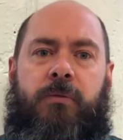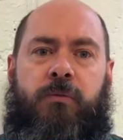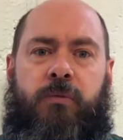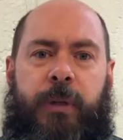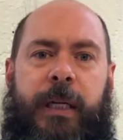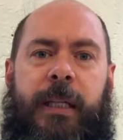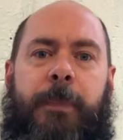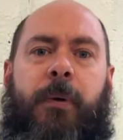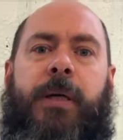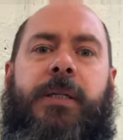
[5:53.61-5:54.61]
really
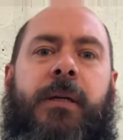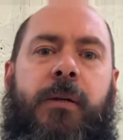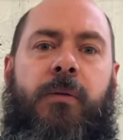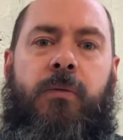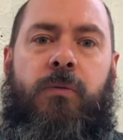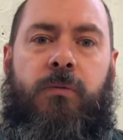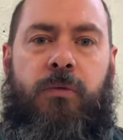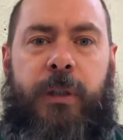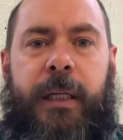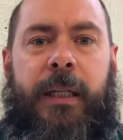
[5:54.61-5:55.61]
present,
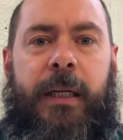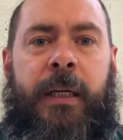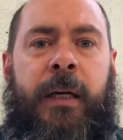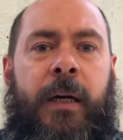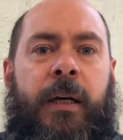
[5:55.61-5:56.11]
really